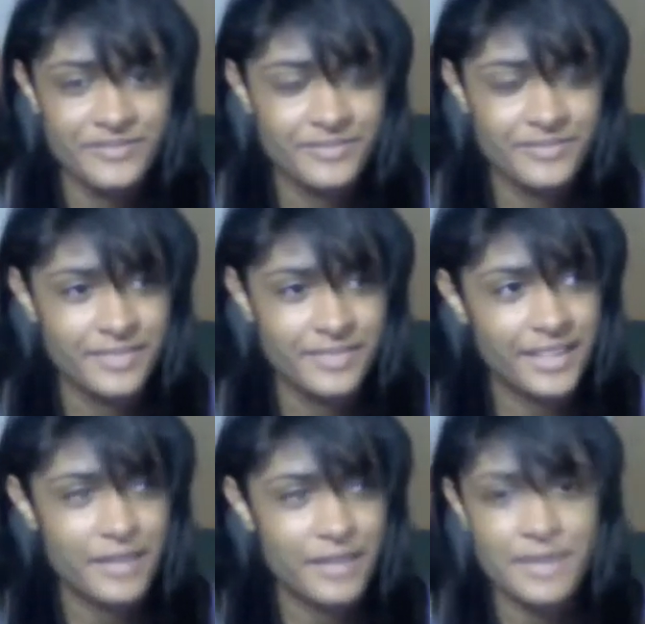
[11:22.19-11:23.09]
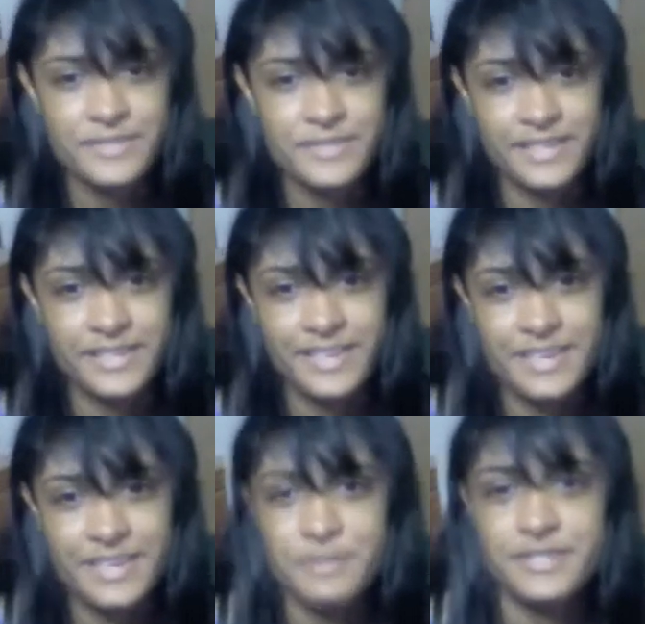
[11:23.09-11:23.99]
I like how he was like just
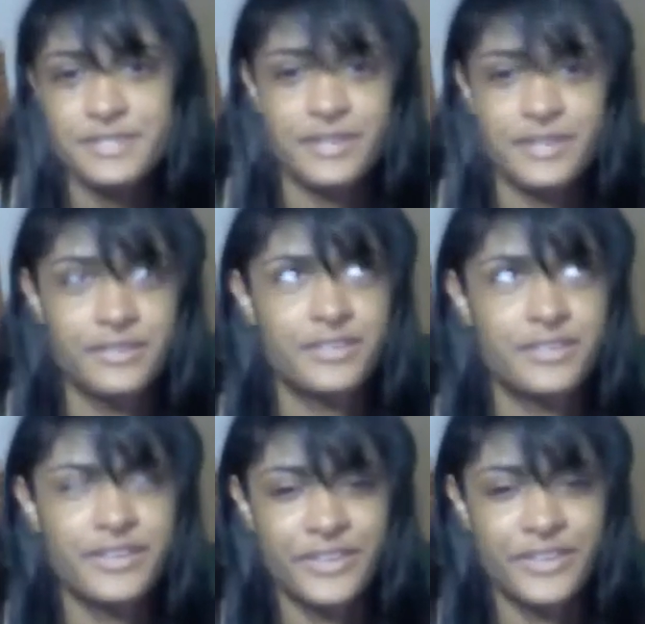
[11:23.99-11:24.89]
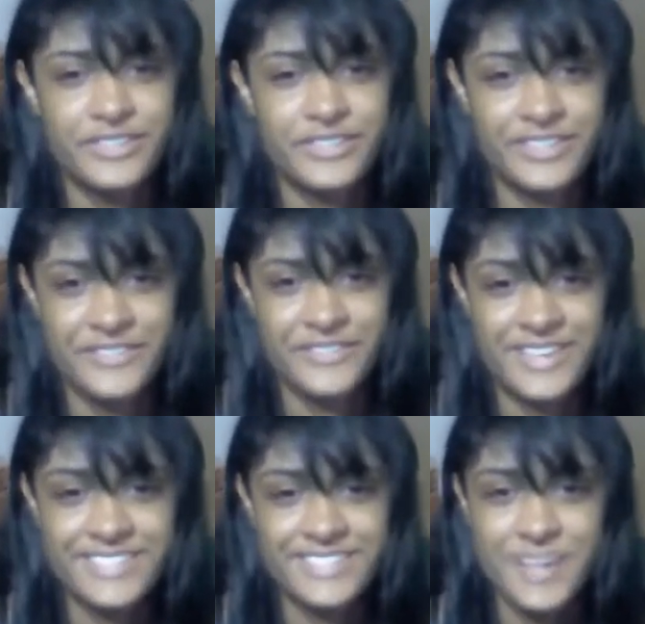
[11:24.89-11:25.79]
technologically advanced. He
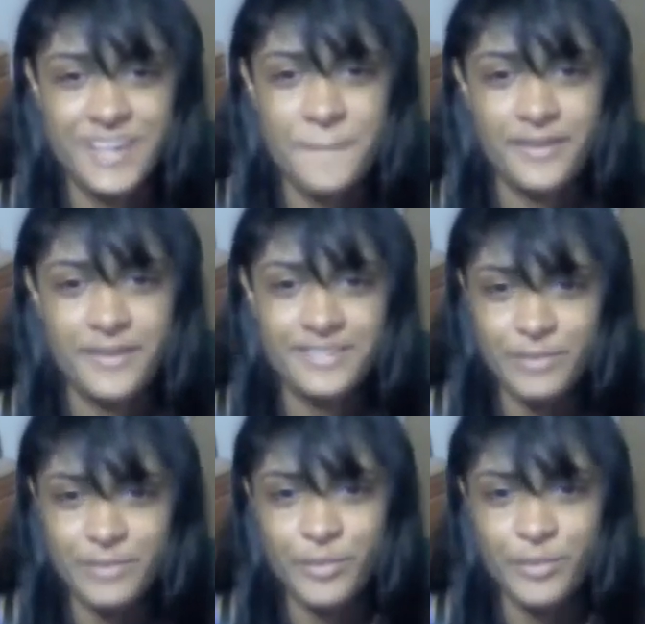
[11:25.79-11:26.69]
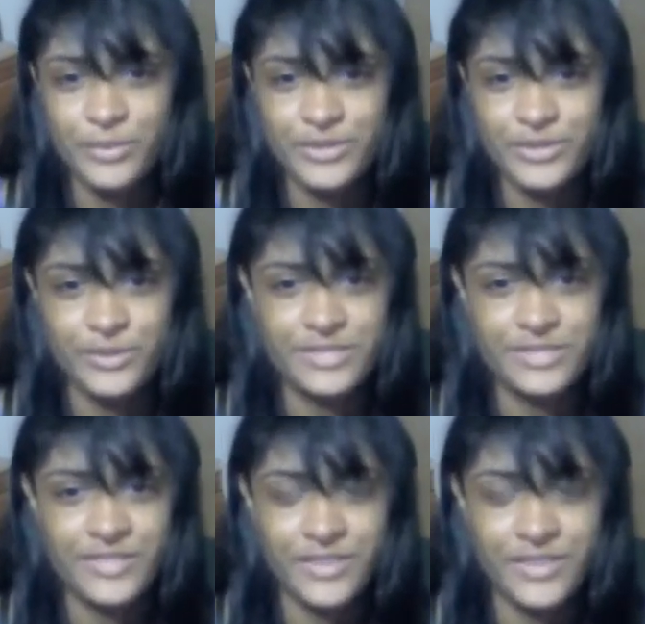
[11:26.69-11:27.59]
got mail. Cause remember in Blue's Clues, he had
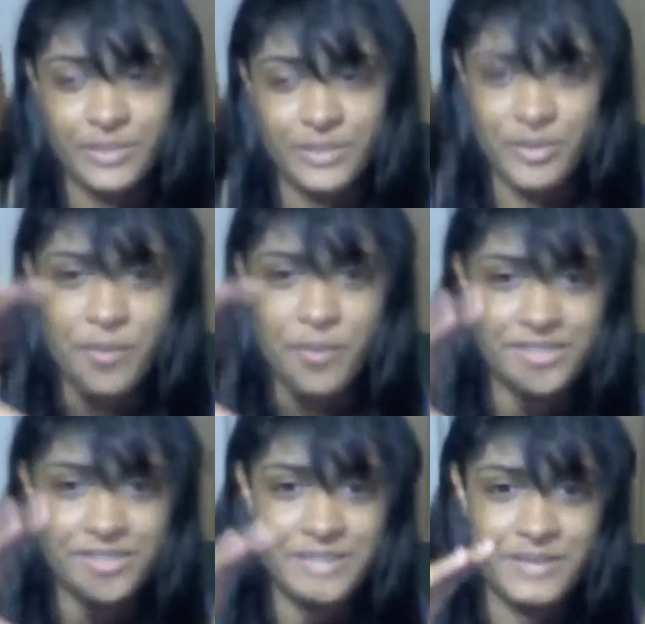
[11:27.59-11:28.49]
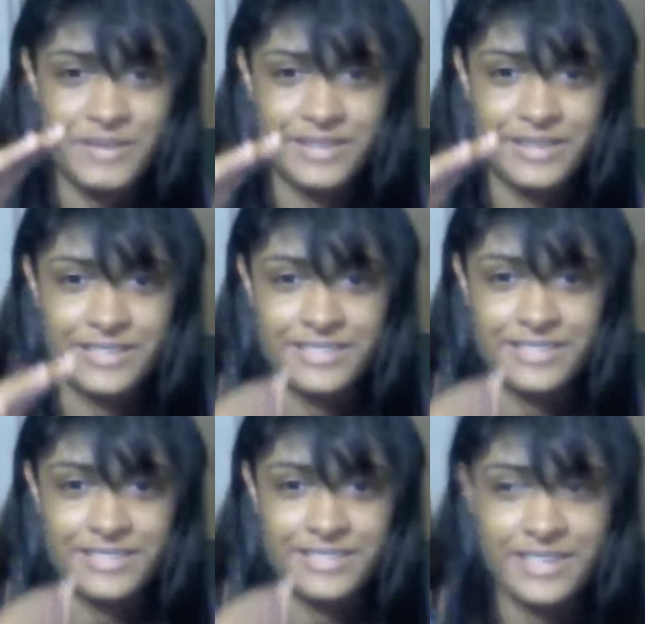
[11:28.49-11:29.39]
like the mailbox come in and he was like,
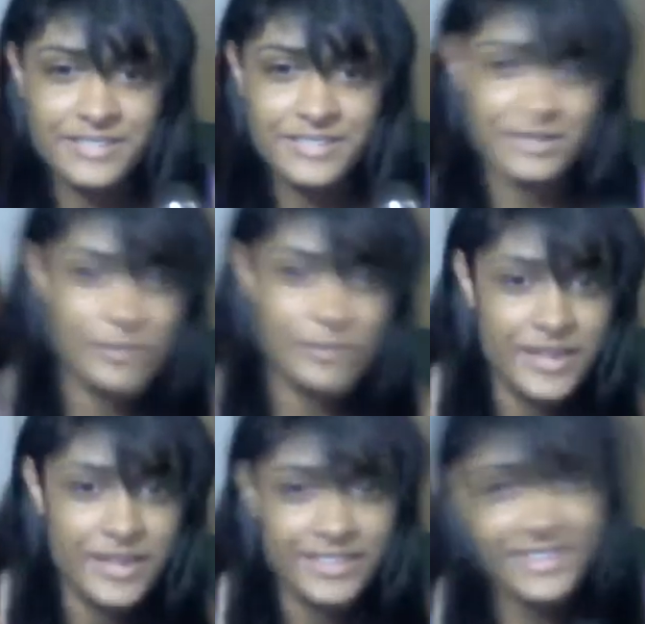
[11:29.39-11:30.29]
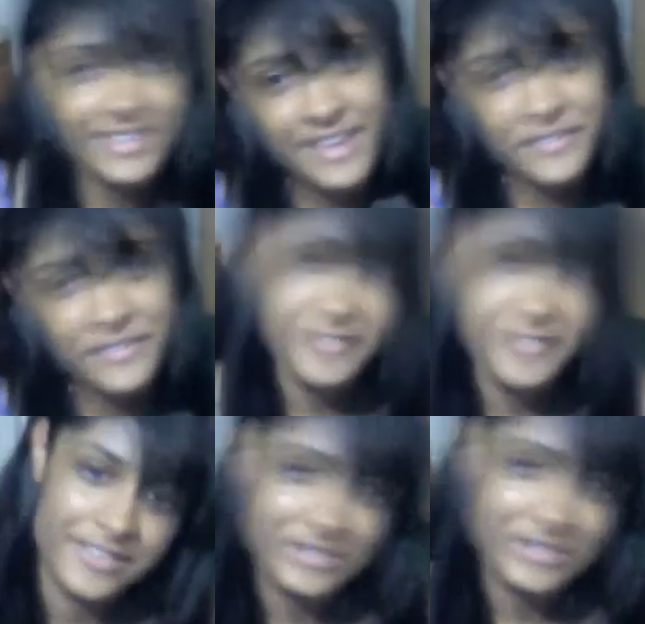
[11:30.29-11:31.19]
"Here's your mail, it never fails. It
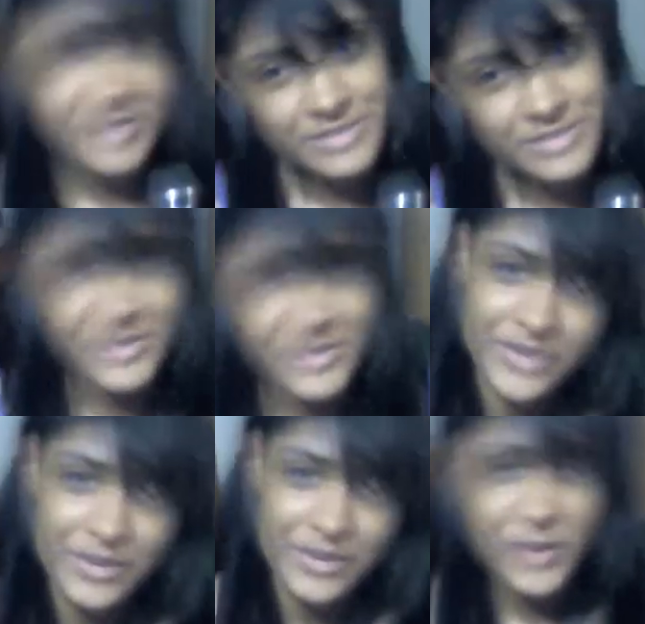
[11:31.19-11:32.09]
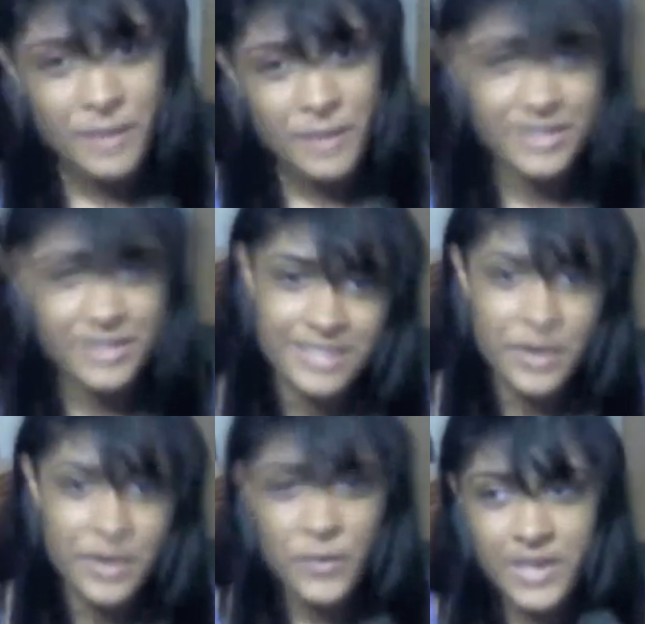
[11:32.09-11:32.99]
makes me wanna wag my tail.
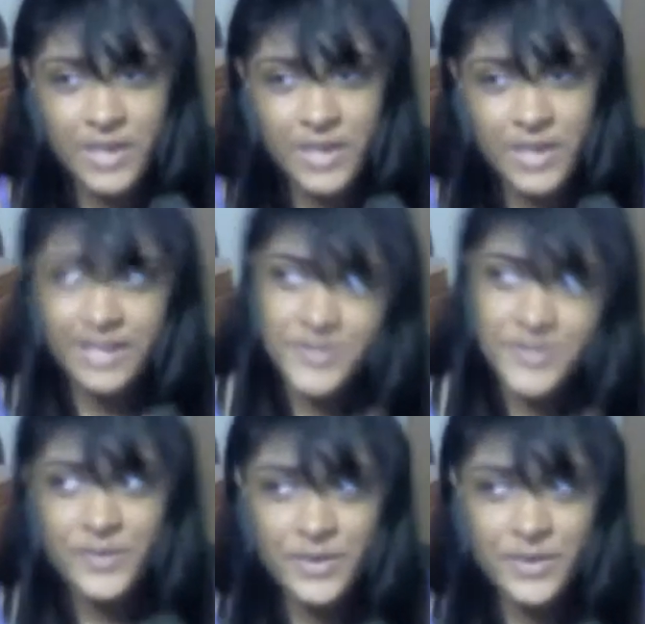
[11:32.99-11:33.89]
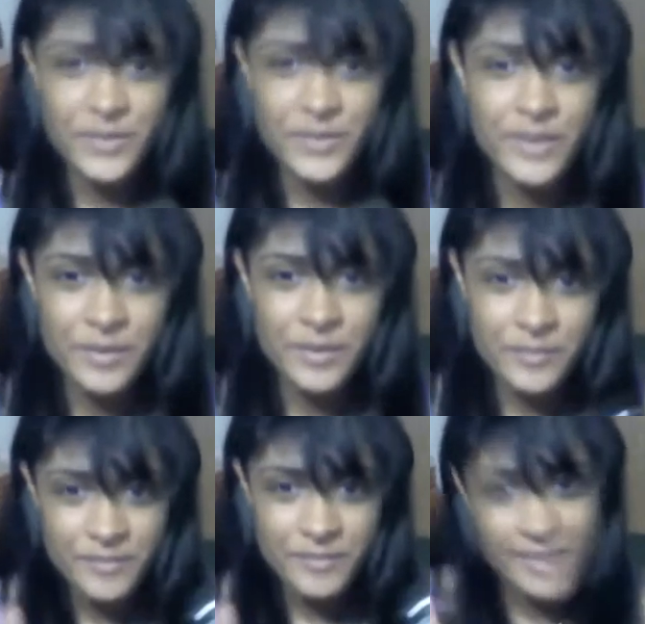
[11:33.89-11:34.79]
When it comes, I wanna wear
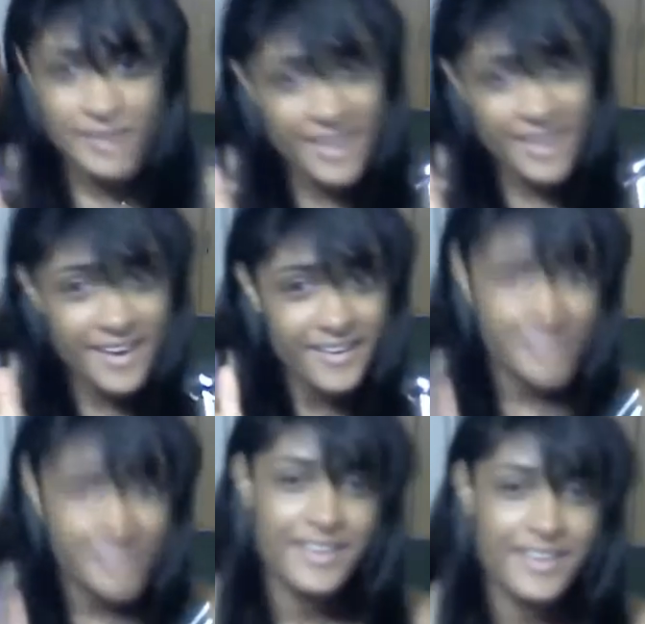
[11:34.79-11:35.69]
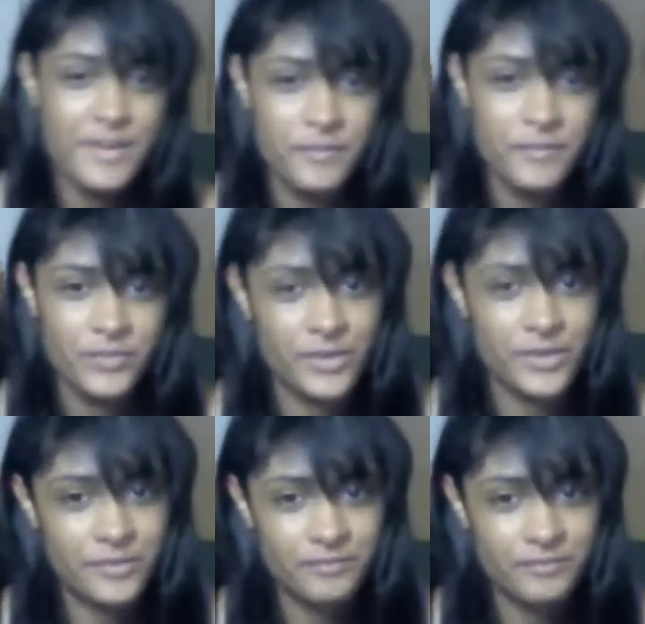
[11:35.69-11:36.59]
email." Well,
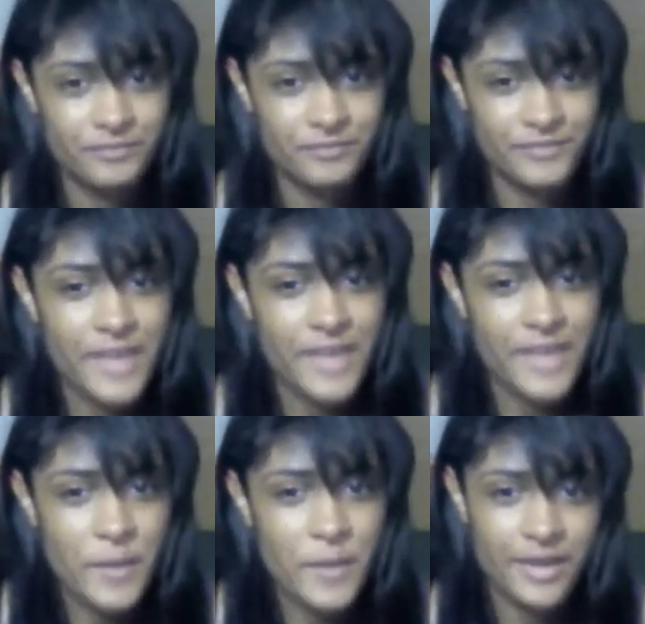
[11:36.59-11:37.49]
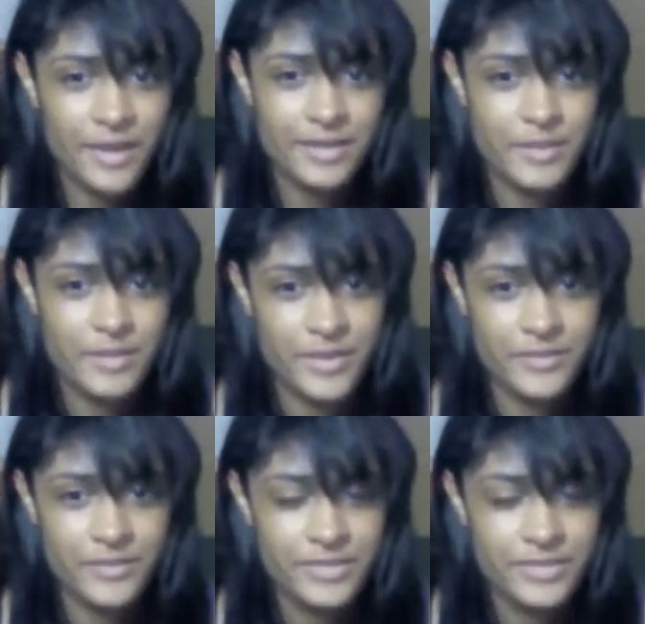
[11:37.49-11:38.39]
Elmo got email,
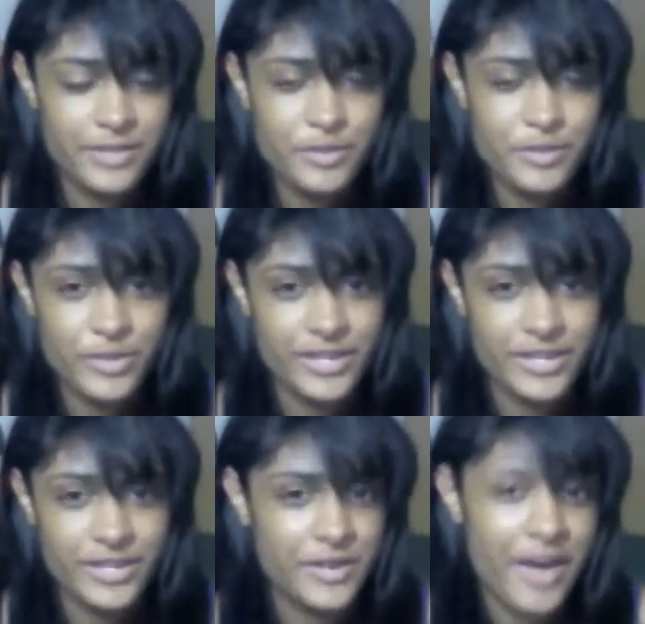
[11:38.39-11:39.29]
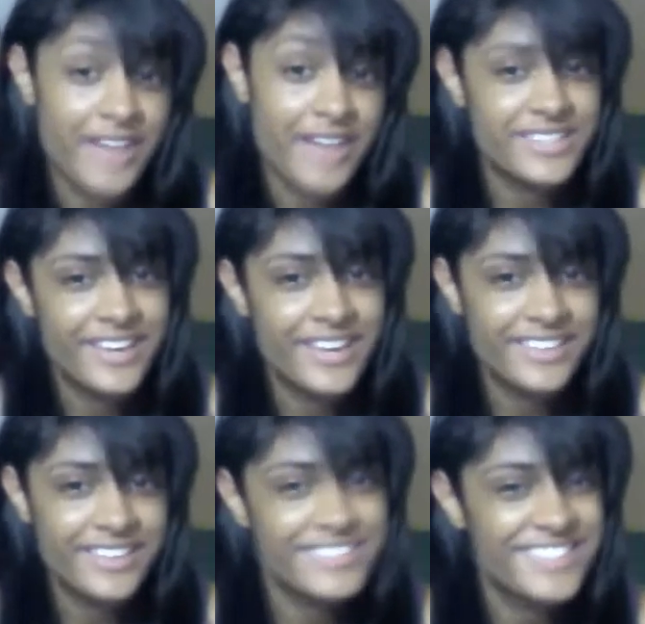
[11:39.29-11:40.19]
so he's pretty high tech. It's
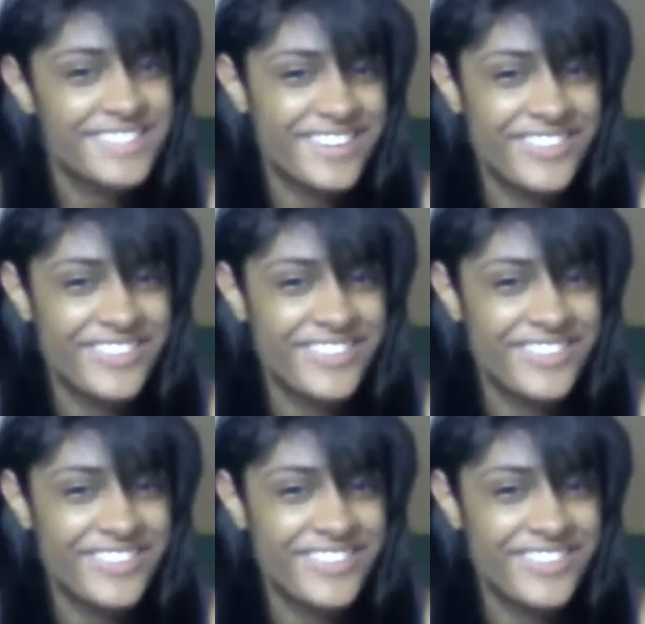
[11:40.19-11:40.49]
kind of cool.